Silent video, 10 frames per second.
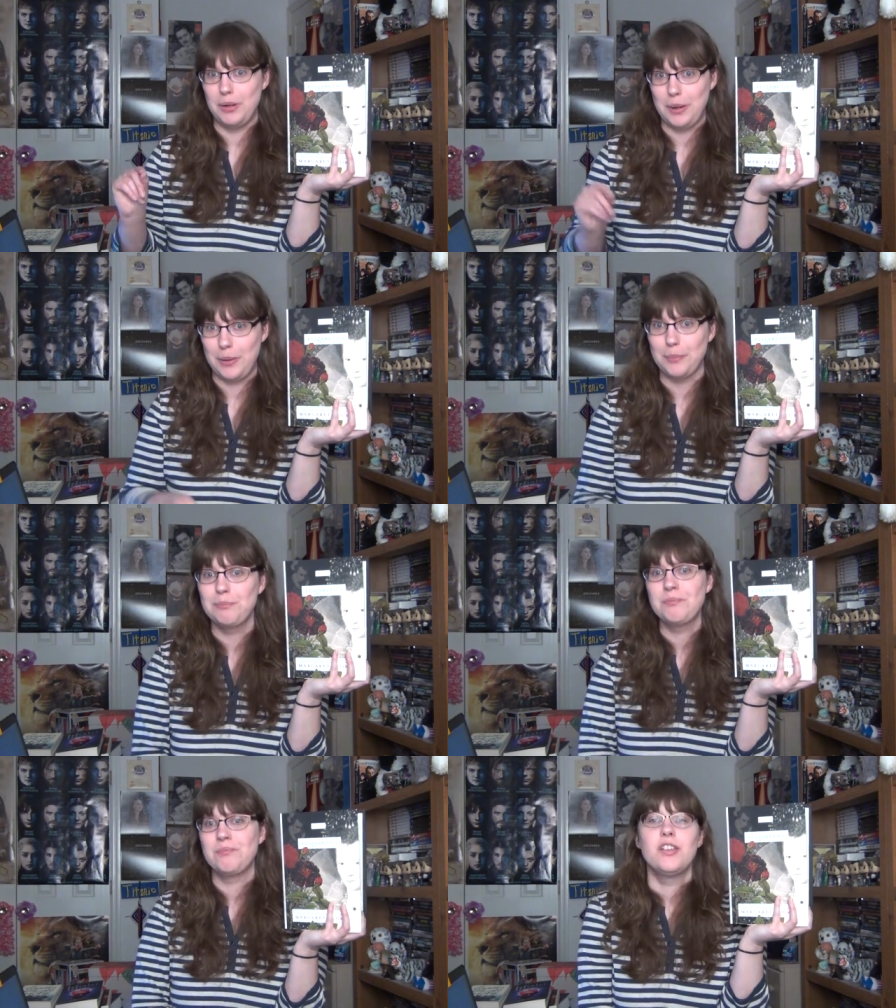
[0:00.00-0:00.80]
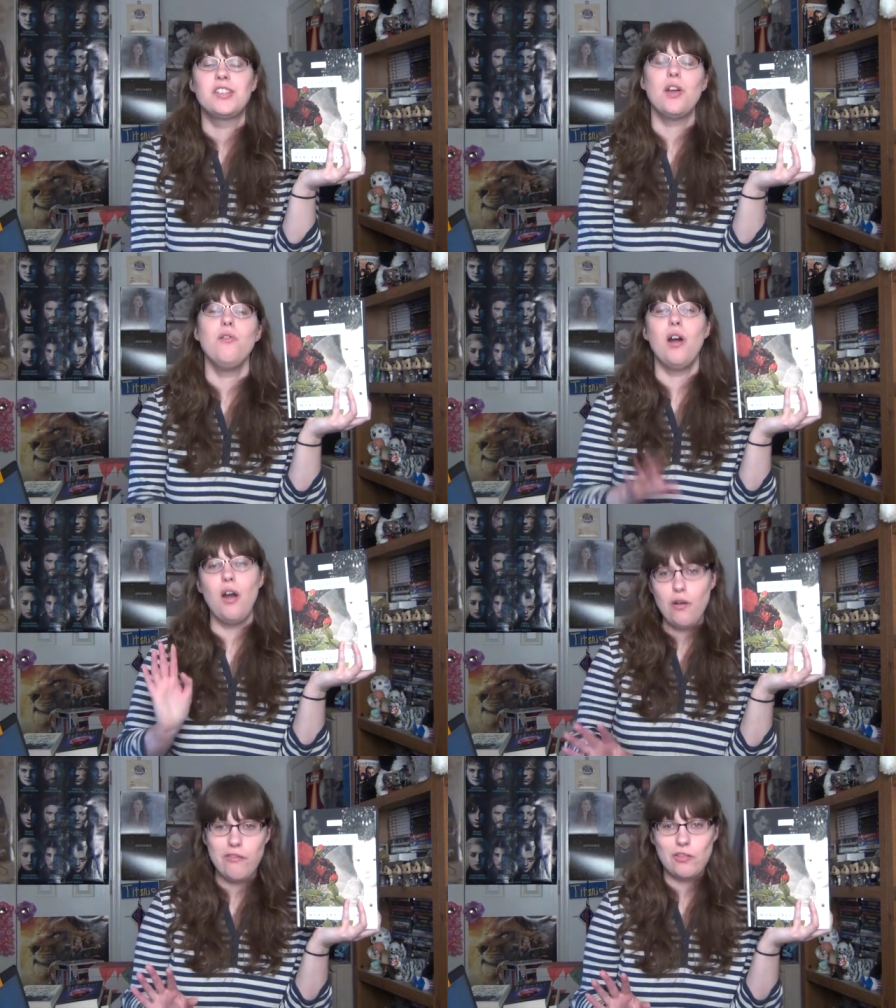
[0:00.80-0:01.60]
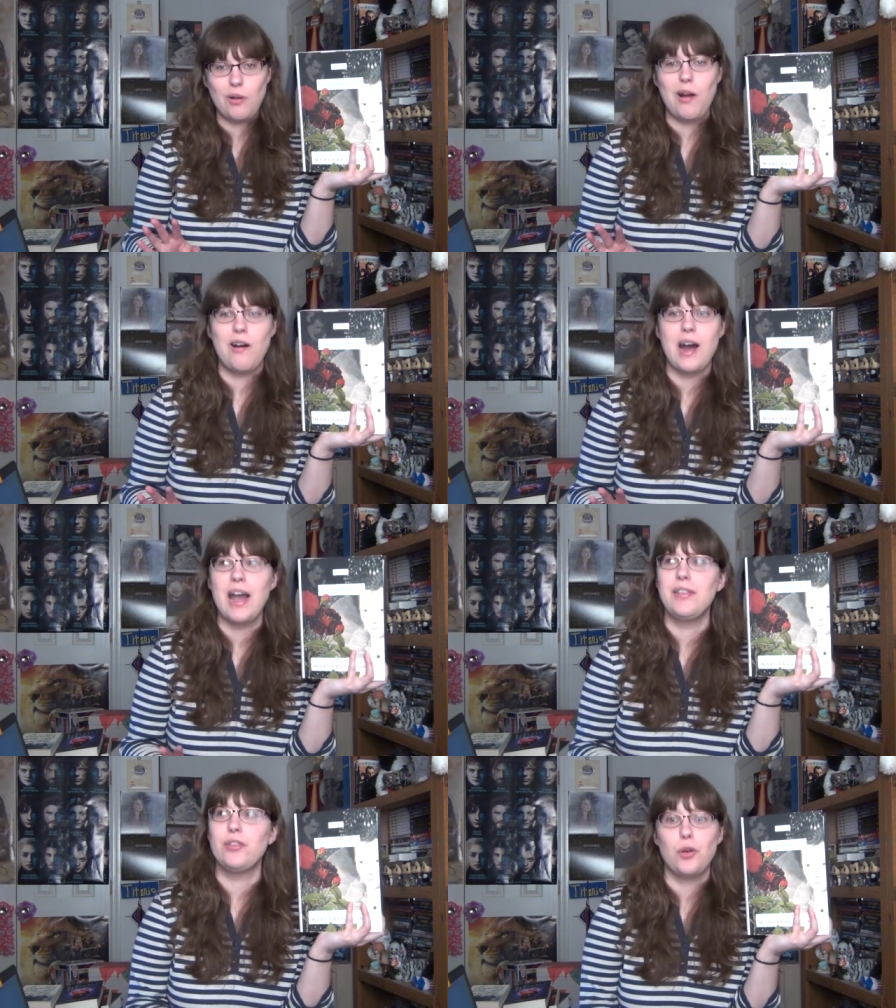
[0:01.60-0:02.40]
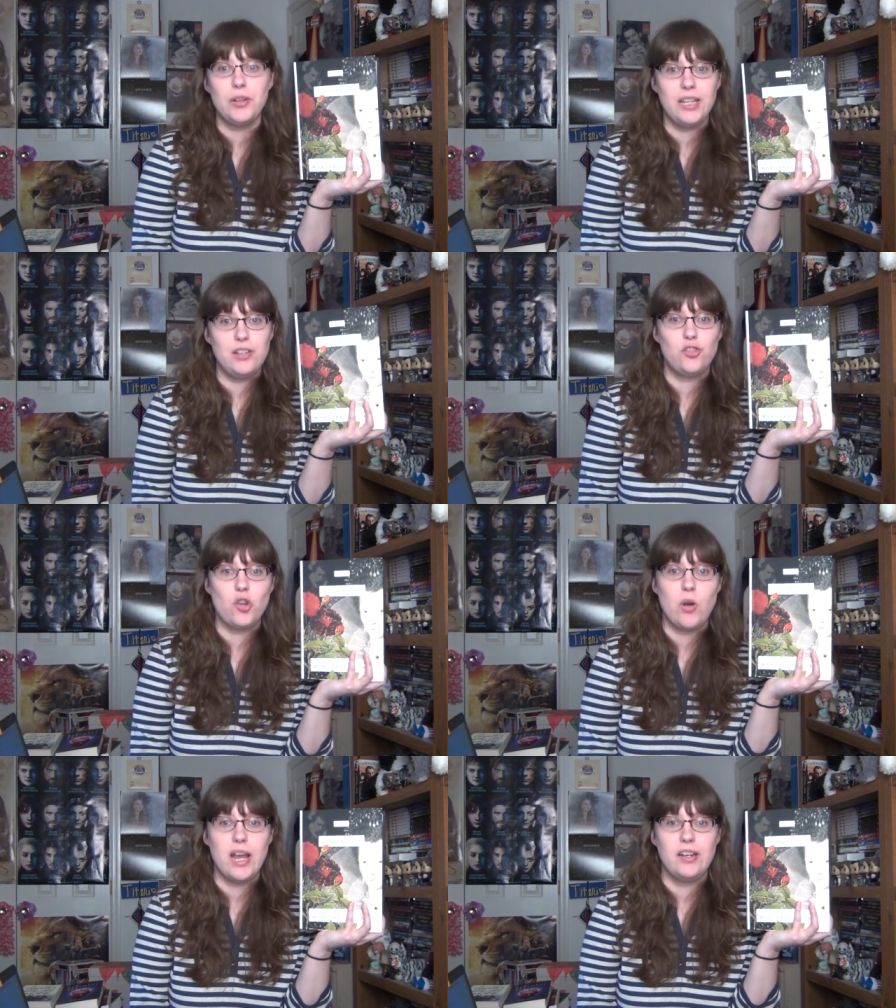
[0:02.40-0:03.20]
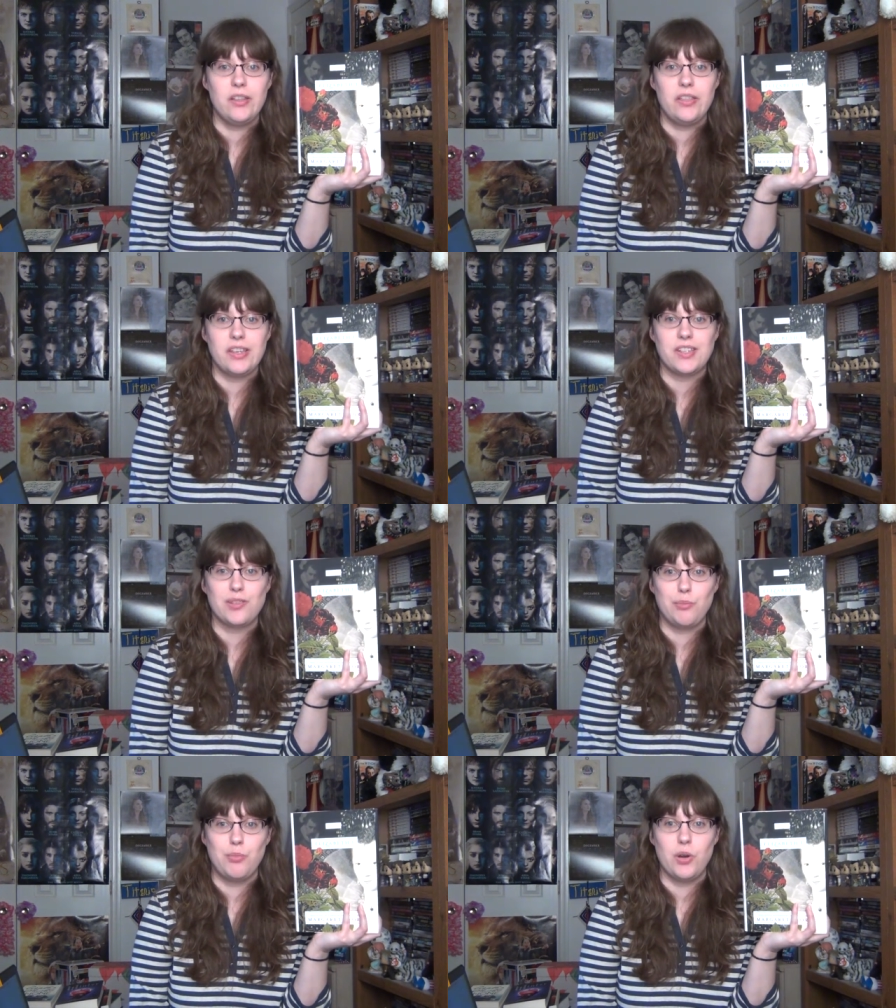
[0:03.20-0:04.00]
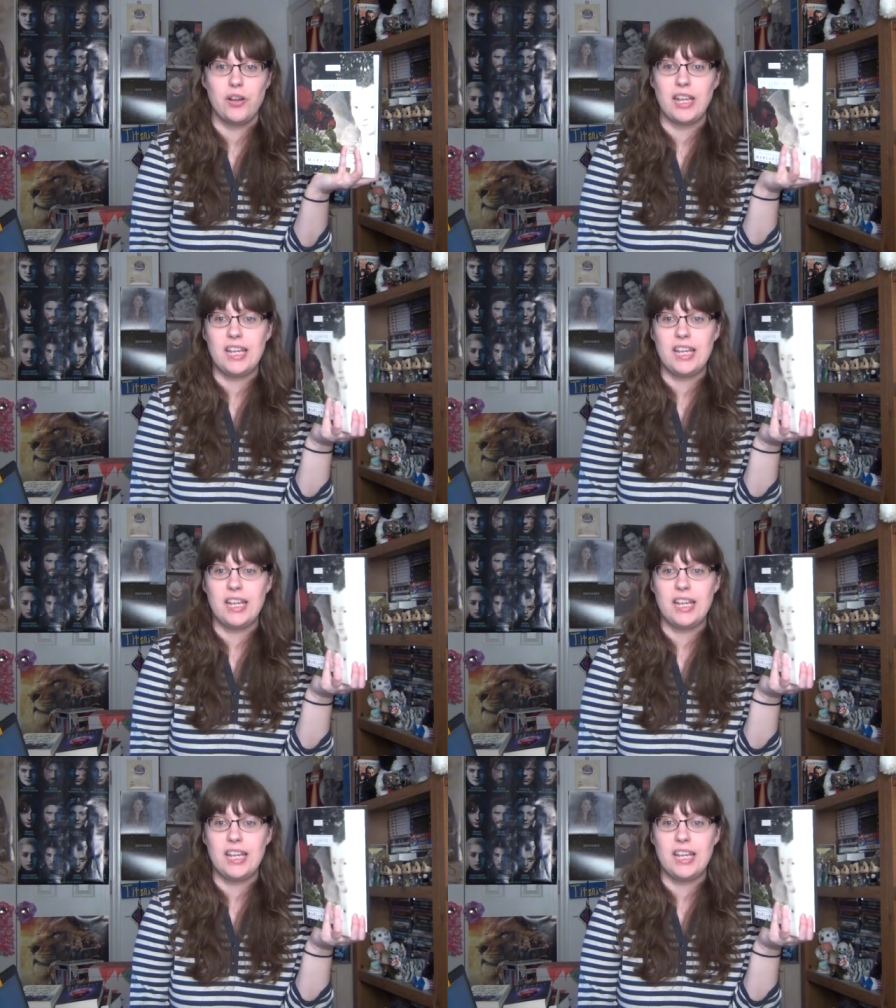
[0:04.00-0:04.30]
in here. So overall, I thoroughly enjoyed this book.